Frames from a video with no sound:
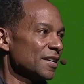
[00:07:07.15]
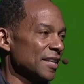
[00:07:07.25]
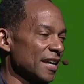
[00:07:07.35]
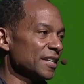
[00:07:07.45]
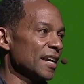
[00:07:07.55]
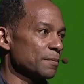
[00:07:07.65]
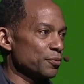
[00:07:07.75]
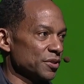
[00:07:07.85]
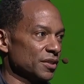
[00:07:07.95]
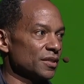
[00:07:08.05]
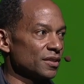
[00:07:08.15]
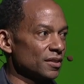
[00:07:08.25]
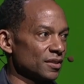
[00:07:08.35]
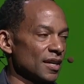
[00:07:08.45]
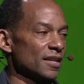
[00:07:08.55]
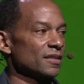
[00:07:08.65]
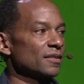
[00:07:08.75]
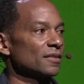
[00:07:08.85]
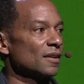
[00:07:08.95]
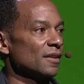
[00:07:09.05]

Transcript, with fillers: 98% success